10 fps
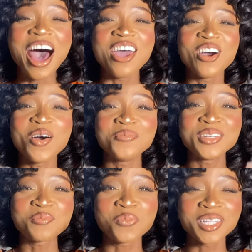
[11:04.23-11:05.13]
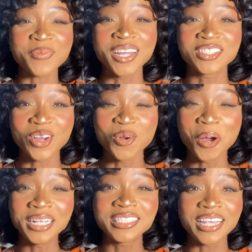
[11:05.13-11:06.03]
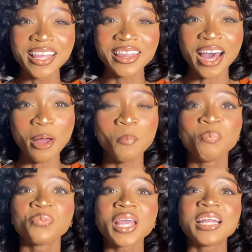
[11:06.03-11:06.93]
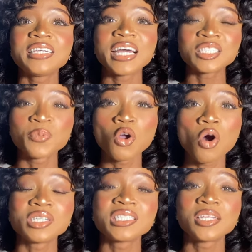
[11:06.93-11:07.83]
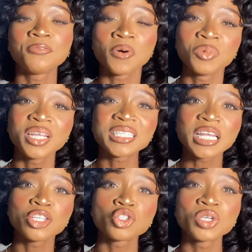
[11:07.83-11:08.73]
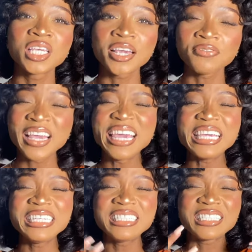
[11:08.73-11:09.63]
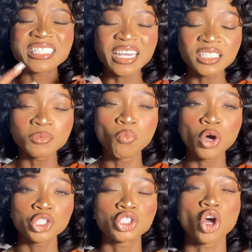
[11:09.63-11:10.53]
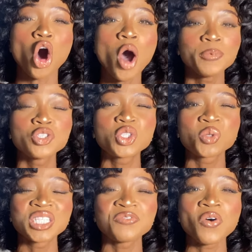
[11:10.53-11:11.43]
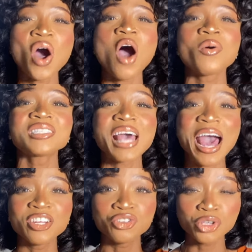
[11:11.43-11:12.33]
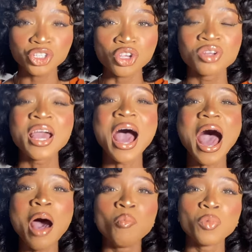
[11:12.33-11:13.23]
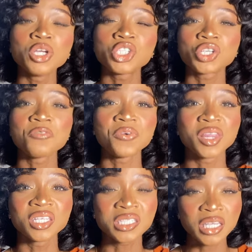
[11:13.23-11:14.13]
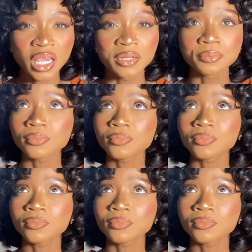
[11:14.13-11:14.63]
I almost bit my tongue while saying that. And that's because they formulated it to give intense moisture, up to 24 hours hydration and moisture for the skin.